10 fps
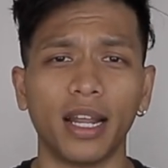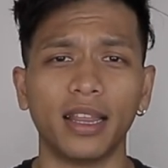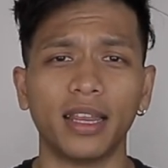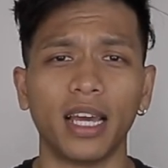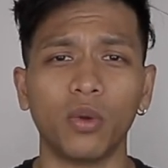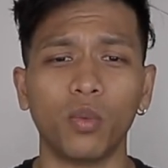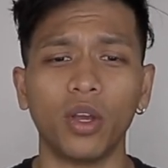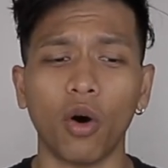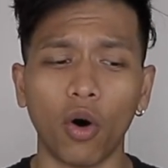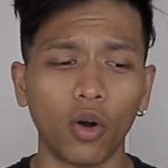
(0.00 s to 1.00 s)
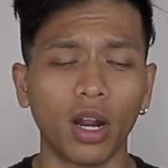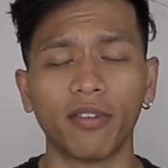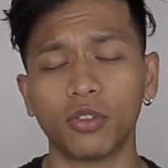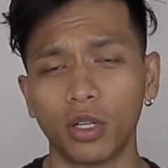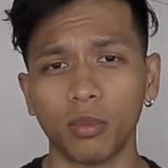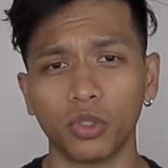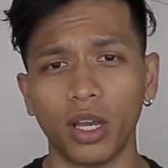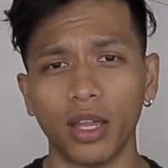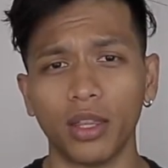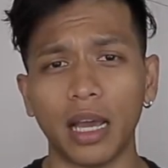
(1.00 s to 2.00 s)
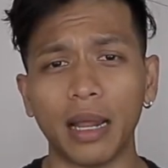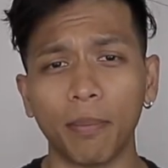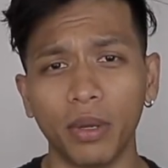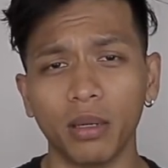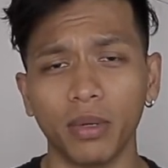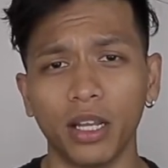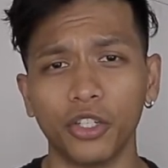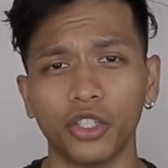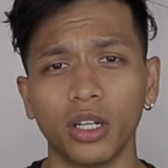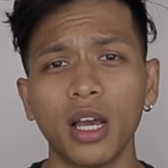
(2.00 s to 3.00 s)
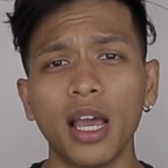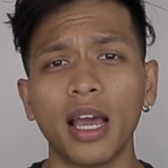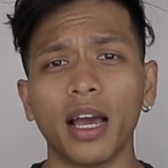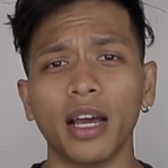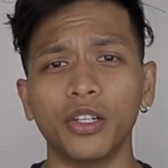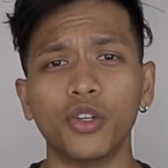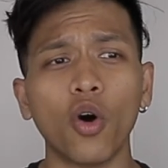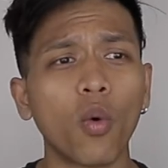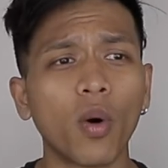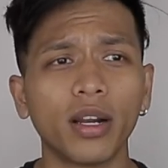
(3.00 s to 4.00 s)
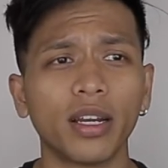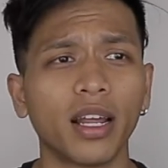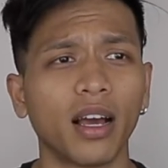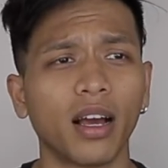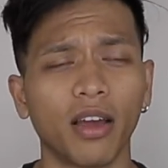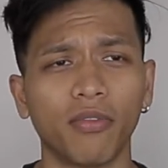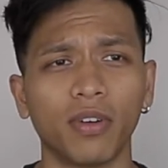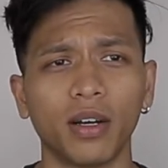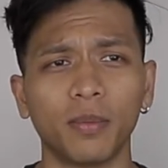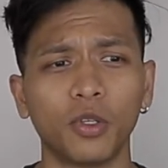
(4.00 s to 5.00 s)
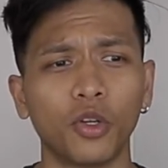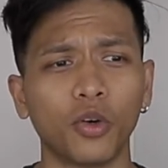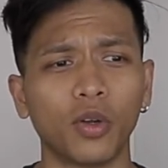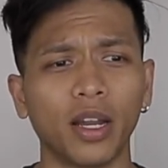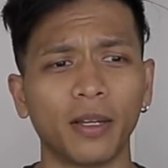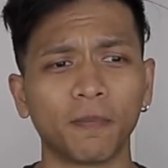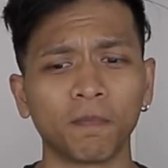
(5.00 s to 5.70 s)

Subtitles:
And then we all have to come together and build Malaysia, and no one have you know, like